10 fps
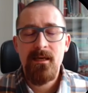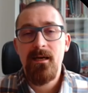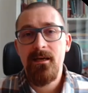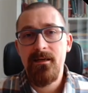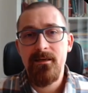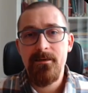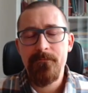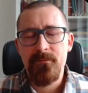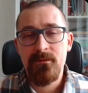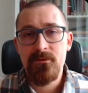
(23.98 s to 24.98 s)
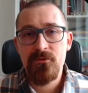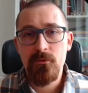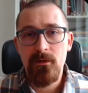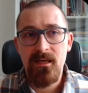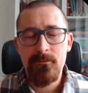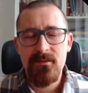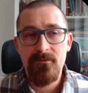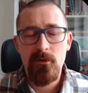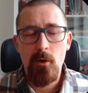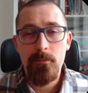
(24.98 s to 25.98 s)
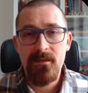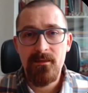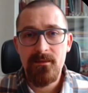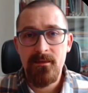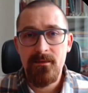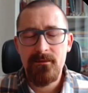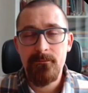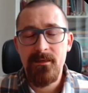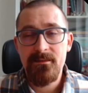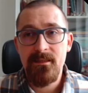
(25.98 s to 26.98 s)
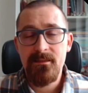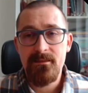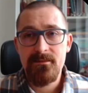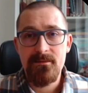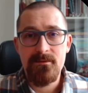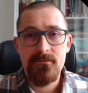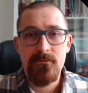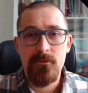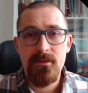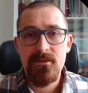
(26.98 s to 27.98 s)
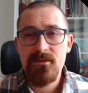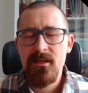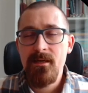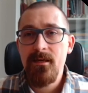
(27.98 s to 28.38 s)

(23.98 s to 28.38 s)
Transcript: the tool I'm developing and maintaining since a few years,